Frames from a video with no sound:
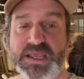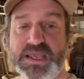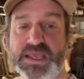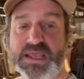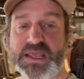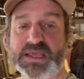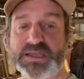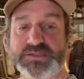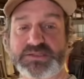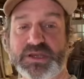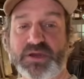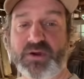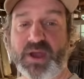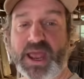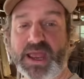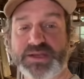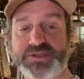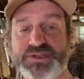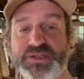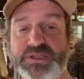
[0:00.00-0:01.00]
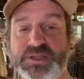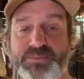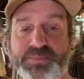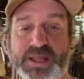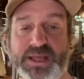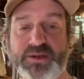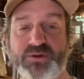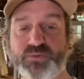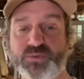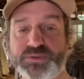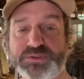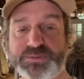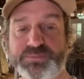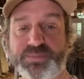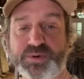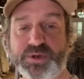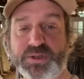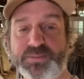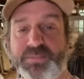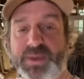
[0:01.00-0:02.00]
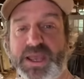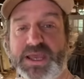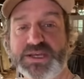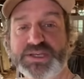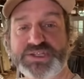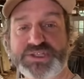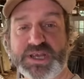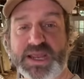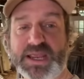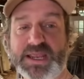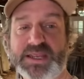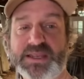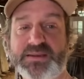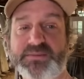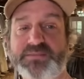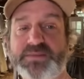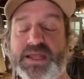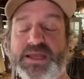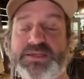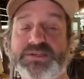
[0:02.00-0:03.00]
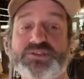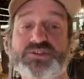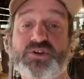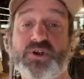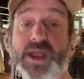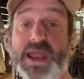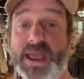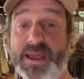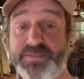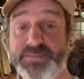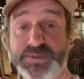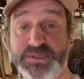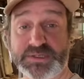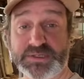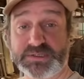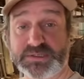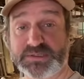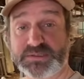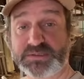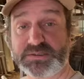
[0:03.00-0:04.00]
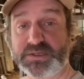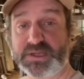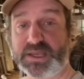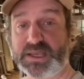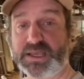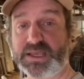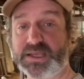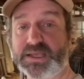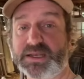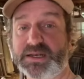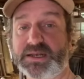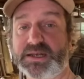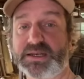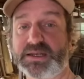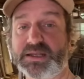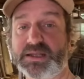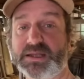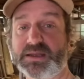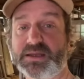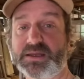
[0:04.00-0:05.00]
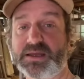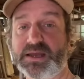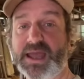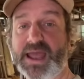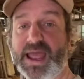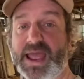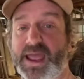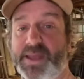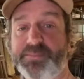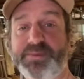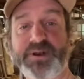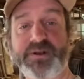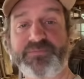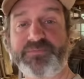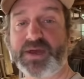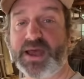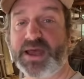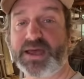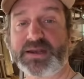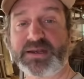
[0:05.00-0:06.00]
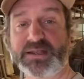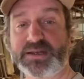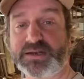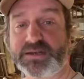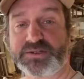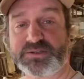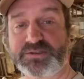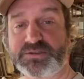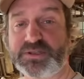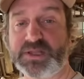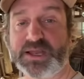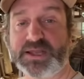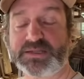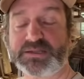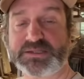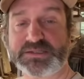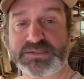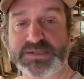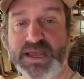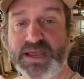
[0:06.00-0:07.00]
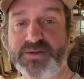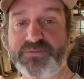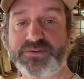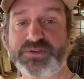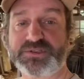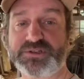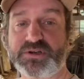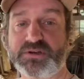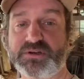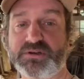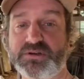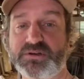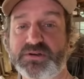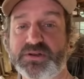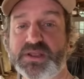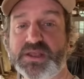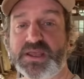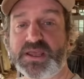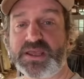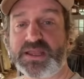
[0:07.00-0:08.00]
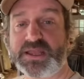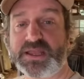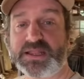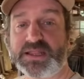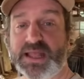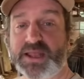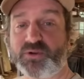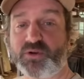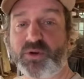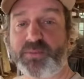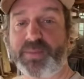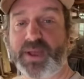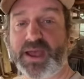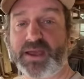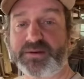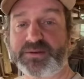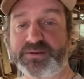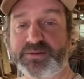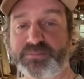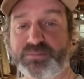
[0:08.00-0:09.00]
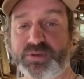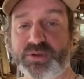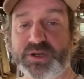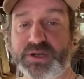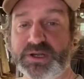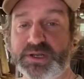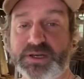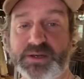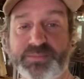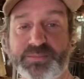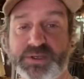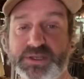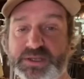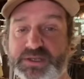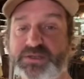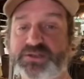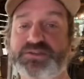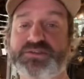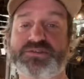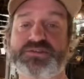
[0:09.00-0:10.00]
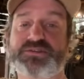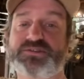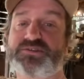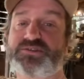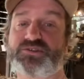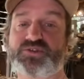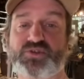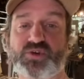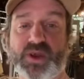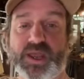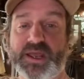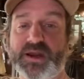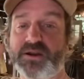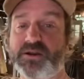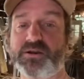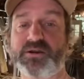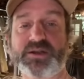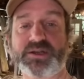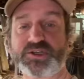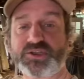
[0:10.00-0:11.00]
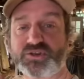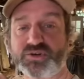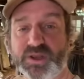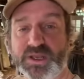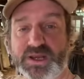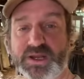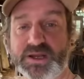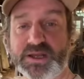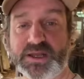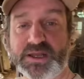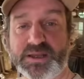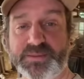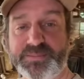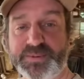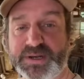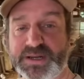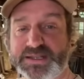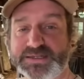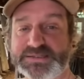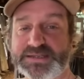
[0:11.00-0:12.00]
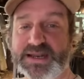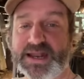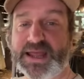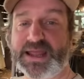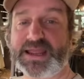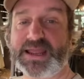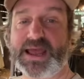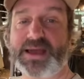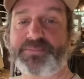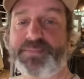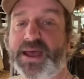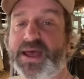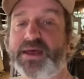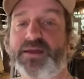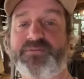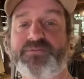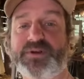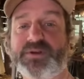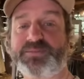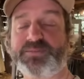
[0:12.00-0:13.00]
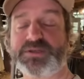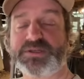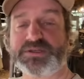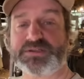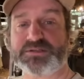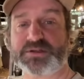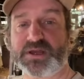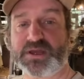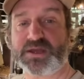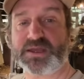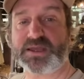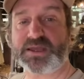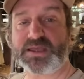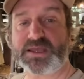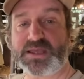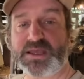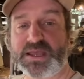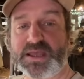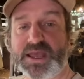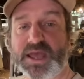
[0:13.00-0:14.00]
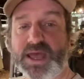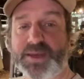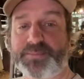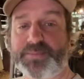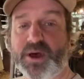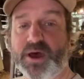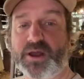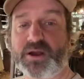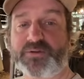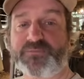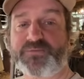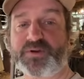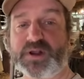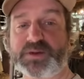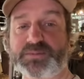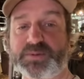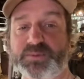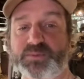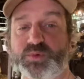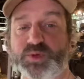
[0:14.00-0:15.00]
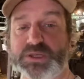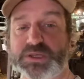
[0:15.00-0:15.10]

And so actually the planer was in pretty bad shape. They scrapped it, and I happened to find it at the salvage yard, and they were about to put it in a big shredder and shred it up, and I said, hey, I'll buy it from you. And so I bought it from them.